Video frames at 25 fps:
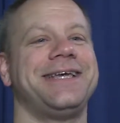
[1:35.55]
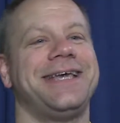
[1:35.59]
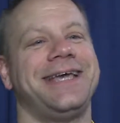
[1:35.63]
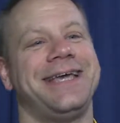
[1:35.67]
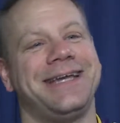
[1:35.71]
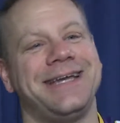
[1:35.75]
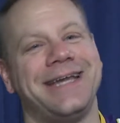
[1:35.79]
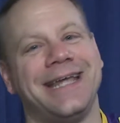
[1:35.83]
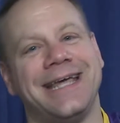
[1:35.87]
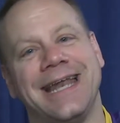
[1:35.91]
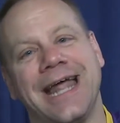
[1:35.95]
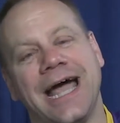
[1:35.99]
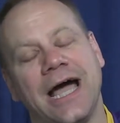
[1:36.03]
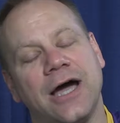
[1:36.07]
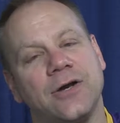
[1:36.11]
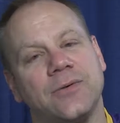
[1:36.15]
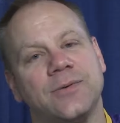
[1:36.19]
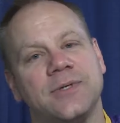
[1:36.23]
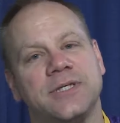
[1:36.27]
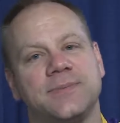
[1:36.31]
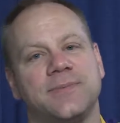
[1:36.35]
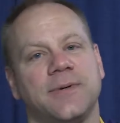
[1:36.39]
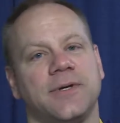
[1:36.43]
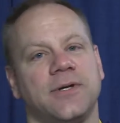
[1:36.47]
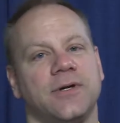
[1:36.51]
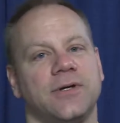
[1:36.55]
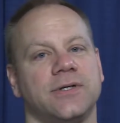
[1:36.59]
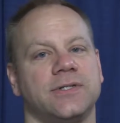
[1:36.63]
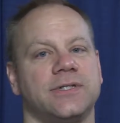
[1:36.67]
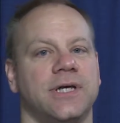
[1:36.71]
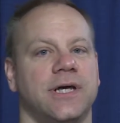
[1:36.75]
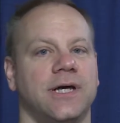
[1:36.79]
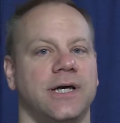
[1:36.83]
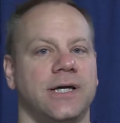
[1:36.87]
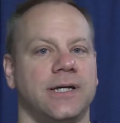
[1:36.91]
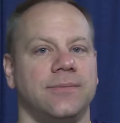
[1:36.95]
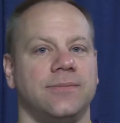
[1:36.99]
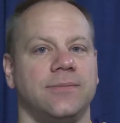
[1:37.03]
And, and how do we spend our
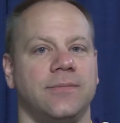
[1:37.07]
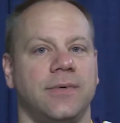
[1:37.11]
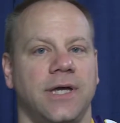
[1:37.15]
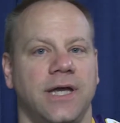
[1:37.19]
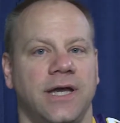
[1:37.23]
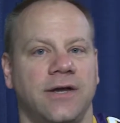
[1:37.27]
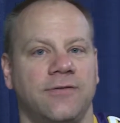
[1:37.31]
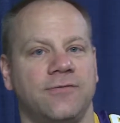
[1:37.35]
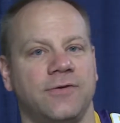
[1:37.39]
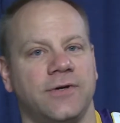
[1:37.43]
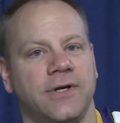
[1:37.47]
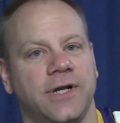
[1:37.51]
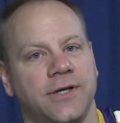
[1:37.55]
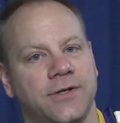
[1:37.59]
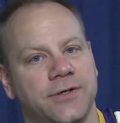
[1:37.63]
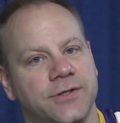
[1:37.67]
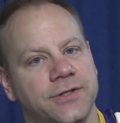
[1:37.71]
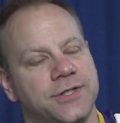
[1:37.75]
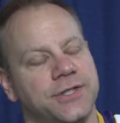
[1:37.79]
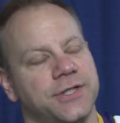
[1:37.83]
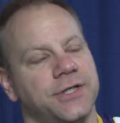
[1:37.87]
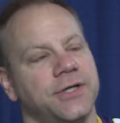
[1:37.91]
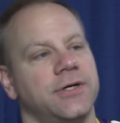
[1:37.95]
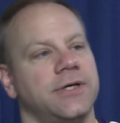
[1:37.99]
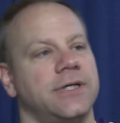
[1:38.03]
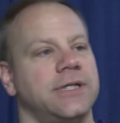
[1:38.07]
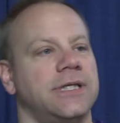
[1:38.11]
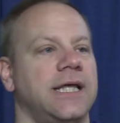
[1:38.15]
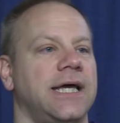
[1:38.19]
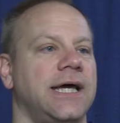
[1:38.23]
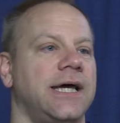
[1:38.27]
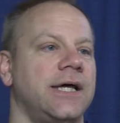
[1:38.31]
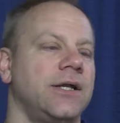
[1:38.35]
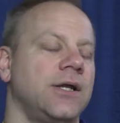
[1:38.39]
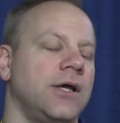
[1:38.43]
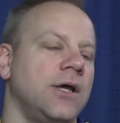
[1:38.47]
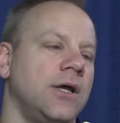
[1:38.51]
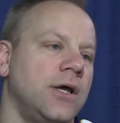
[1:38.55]
time, effort, energy on
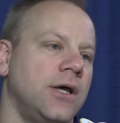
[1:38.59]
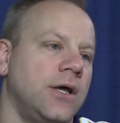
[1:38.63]
that?